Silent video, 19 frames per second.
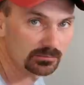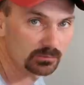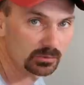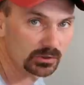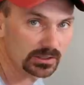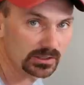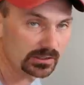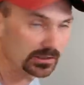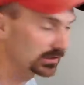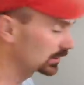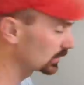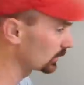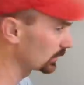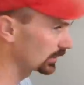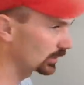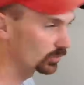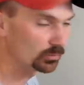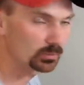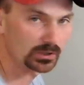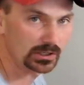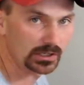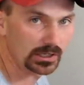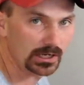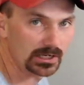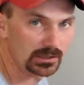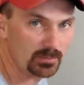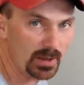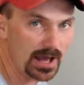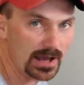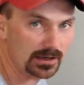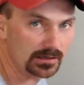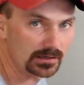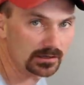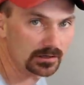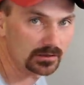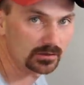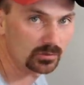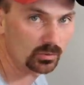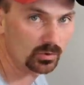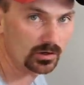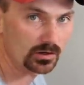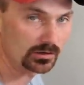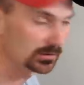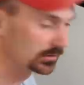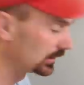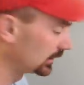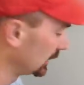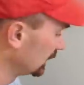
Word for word: put in here without putting any backing in the wall.